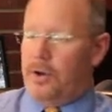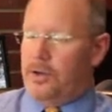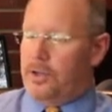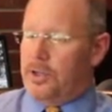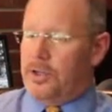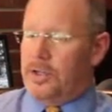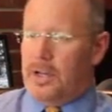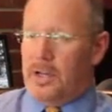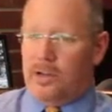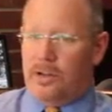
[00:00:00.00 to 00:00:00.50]

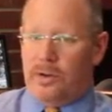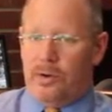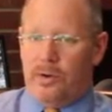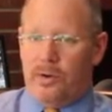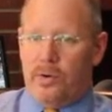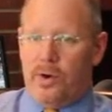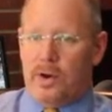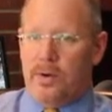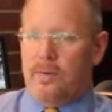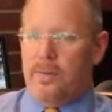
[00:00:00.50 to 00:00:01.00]
Just get
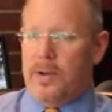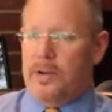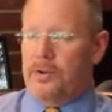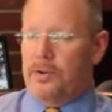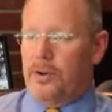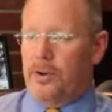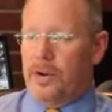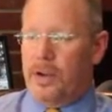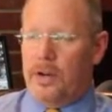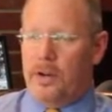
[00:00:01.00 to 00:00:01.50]
through it, make
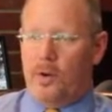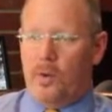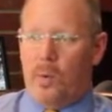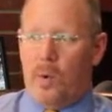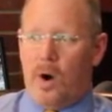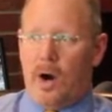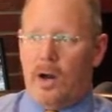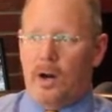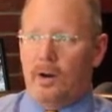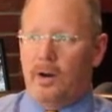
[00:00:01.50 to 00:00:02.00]
sure you're getting your
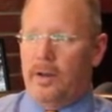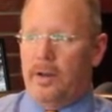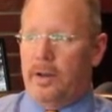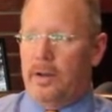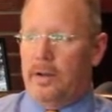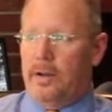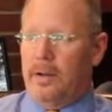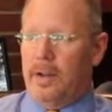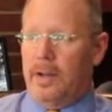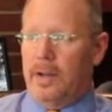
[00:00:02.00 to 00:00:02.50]
water,
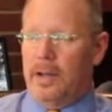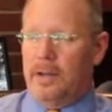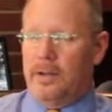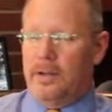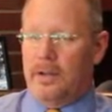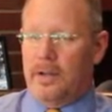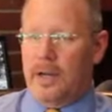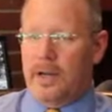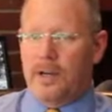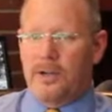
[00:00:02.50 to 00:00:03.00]
and
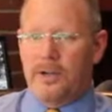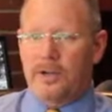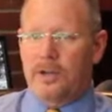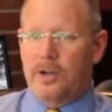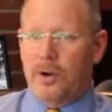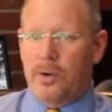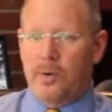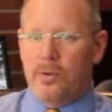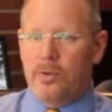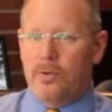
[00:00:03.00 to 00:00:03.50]
kind of
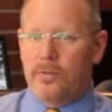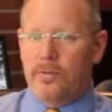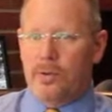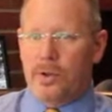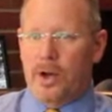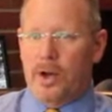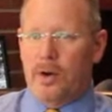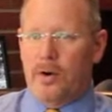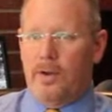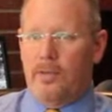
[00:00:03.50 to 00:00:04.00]
just go with the
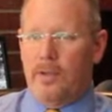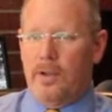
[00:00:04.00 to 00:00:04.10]
flow.